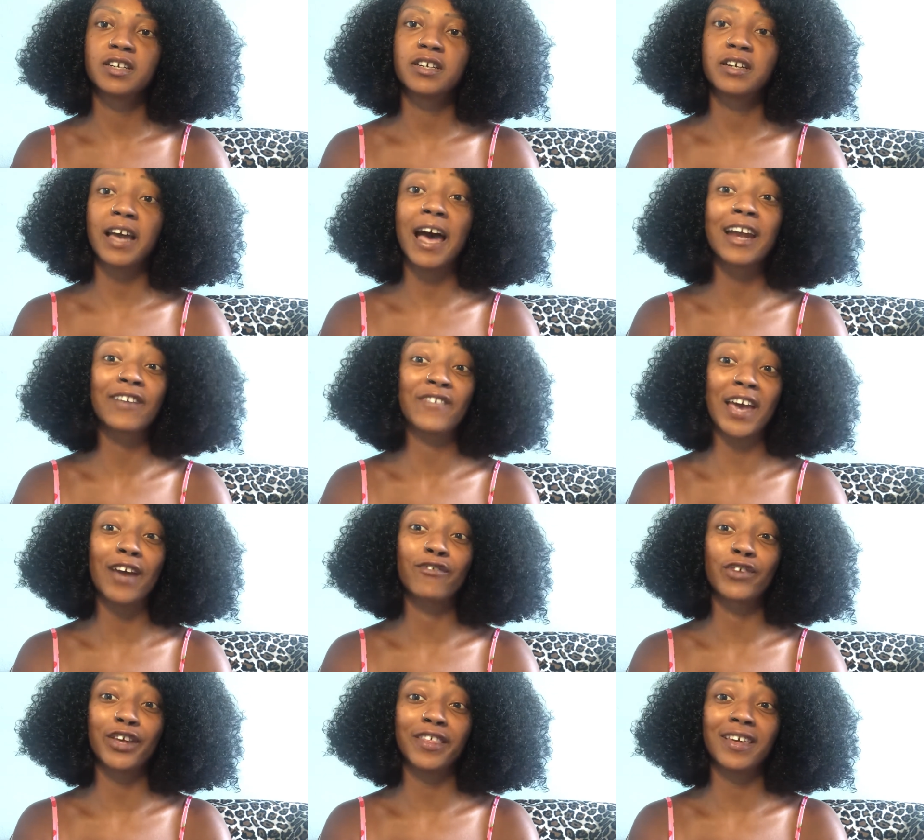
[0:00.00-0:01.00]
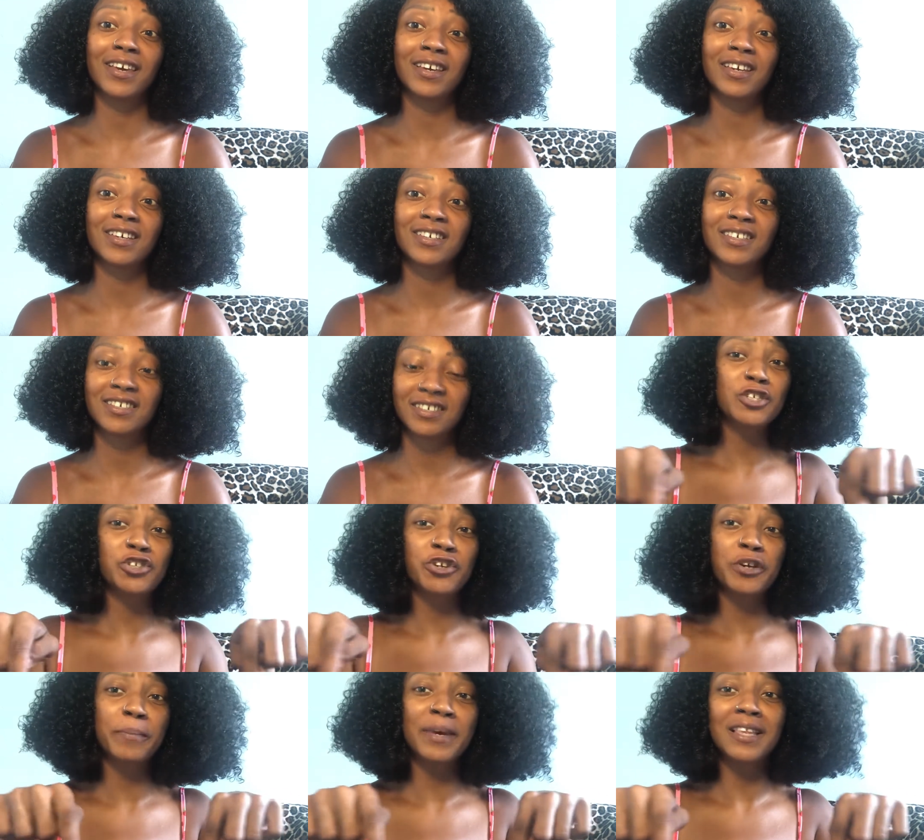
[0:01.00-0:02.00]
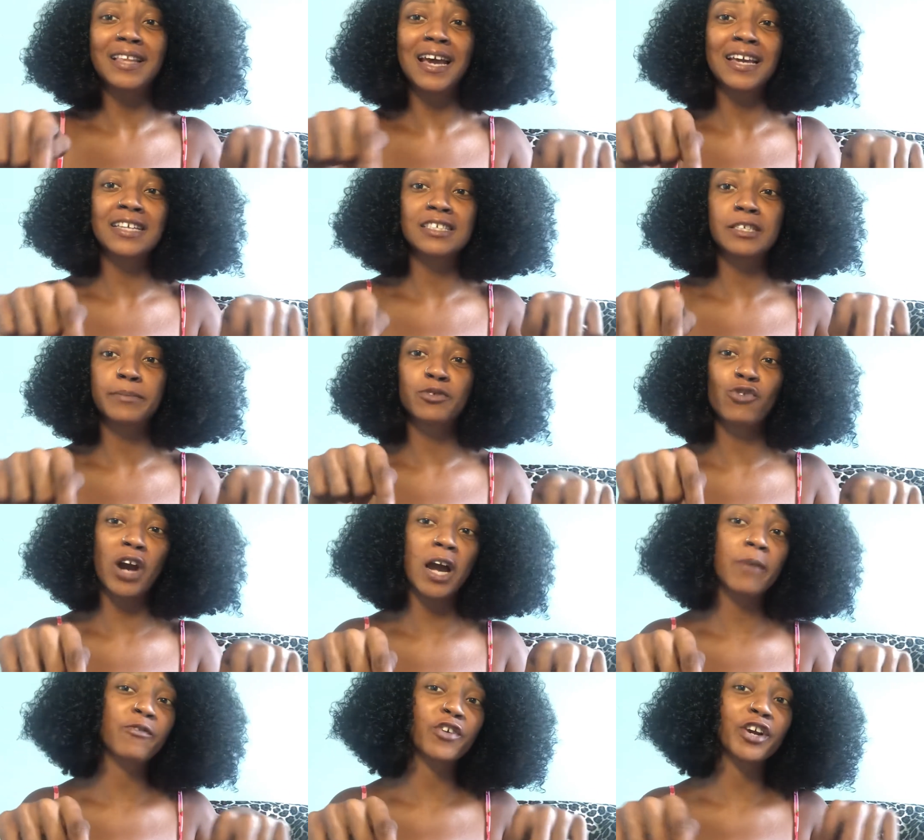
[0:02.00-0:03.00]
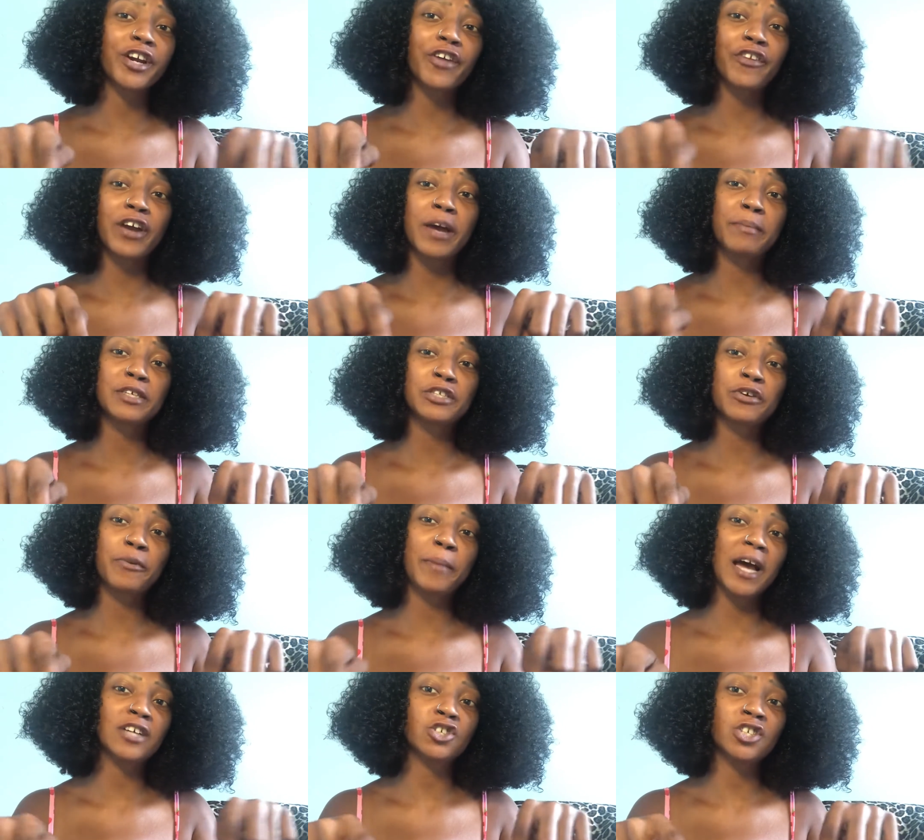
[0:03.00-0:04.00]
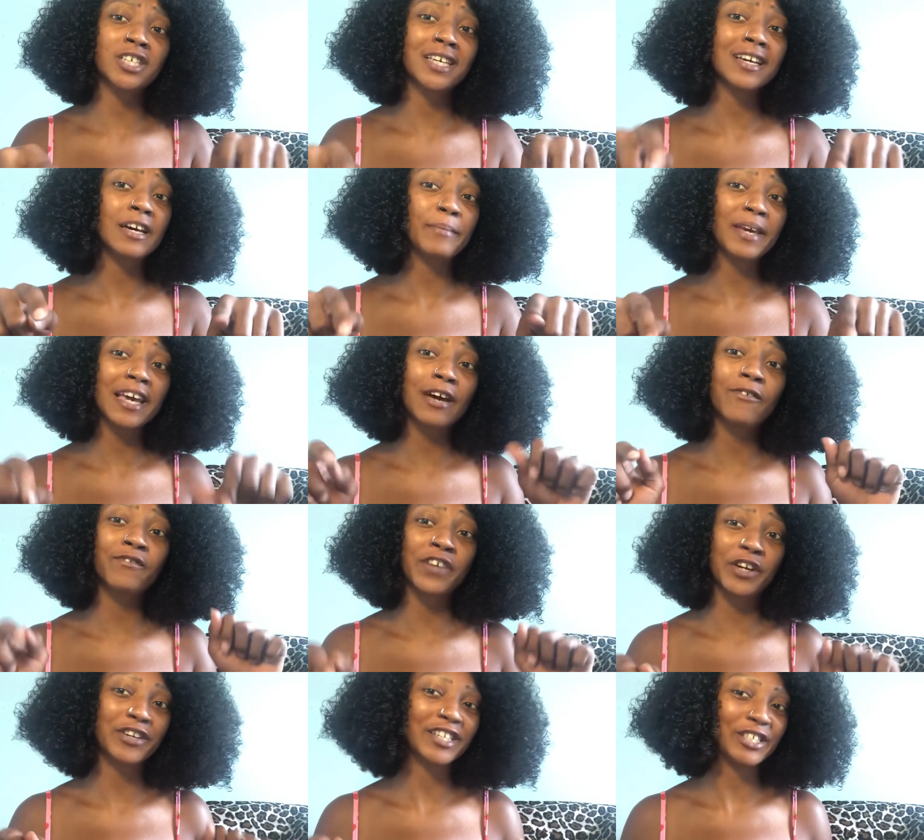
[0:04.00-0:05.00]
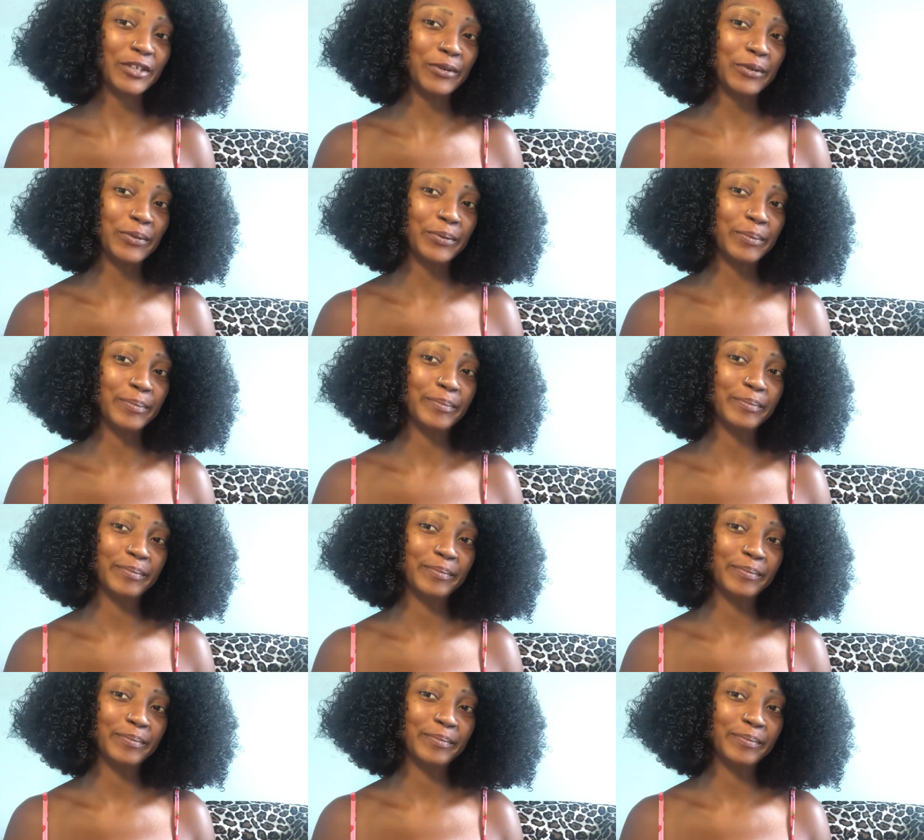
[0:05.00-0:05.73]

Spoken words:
Out of everything. Be sure to be like and subscribe for another episode of Passion Tea coming out very soon.